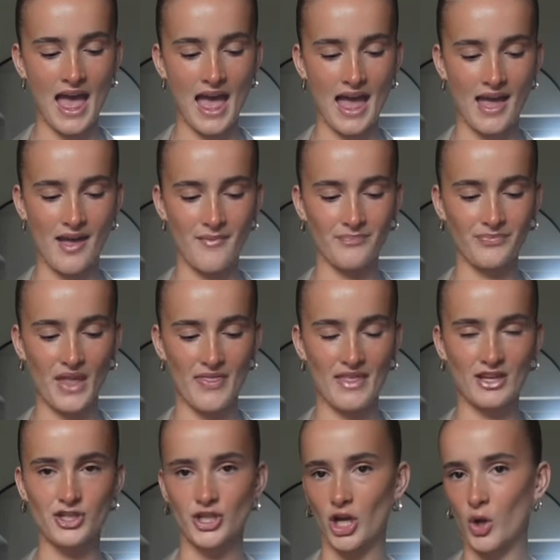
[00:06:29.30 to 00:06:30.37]
And
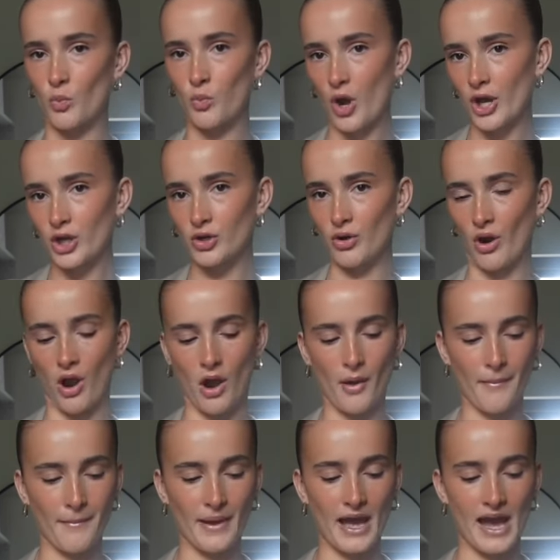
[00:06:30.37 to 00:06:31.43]
then just like a white crop
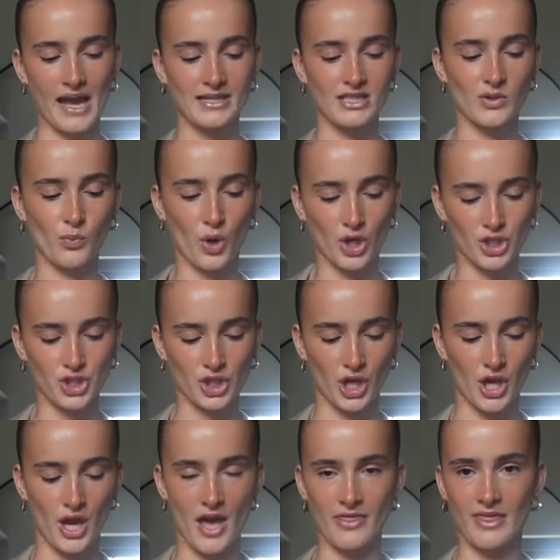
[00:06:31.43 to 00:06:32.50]
and a white
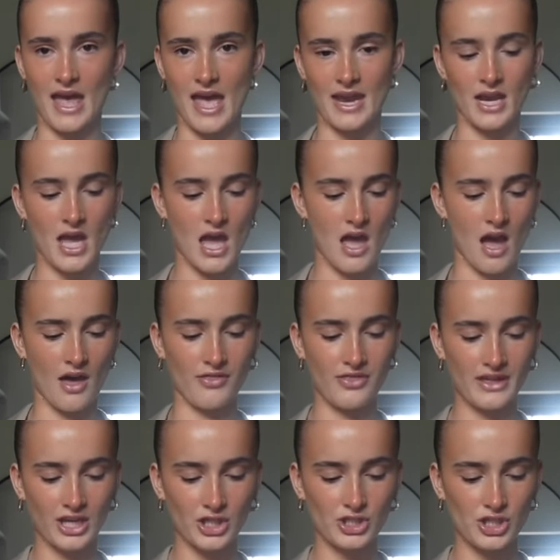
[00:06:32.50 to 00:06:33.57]
shirt, and then I
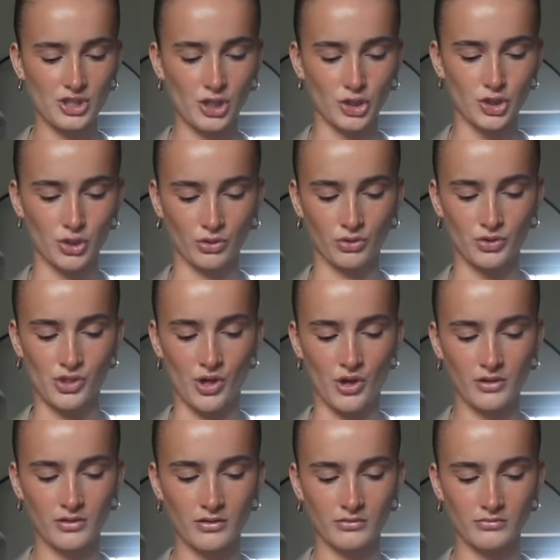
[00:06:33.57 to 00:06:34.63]
think she's got dunks
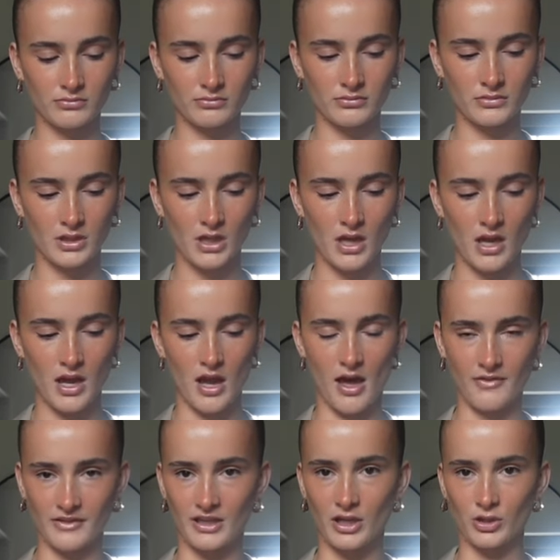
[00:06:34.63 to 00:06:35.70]
on. I
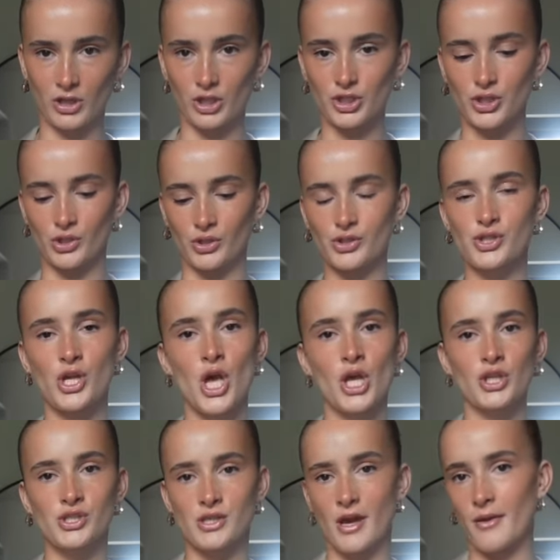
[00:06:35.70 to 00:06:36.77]
think they look like dunks.
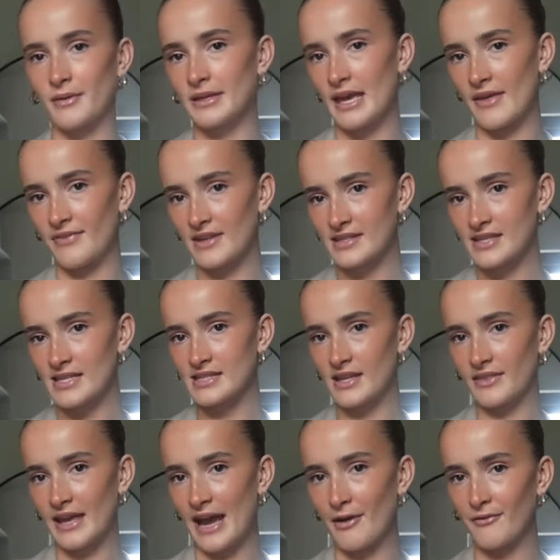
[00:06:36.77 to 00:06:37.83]
So yeah, this is
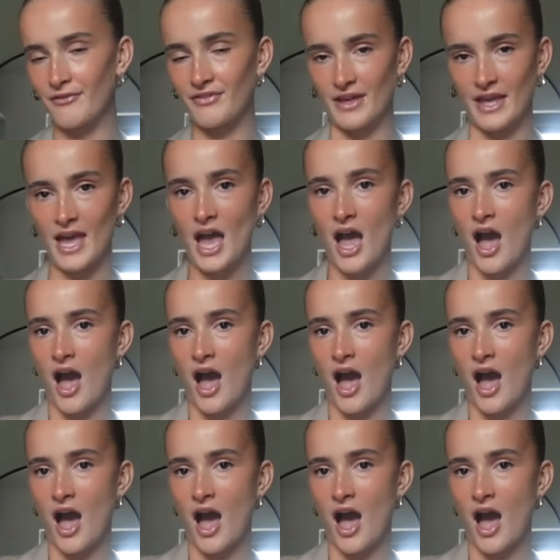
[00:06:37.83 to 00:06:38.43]
the outfit.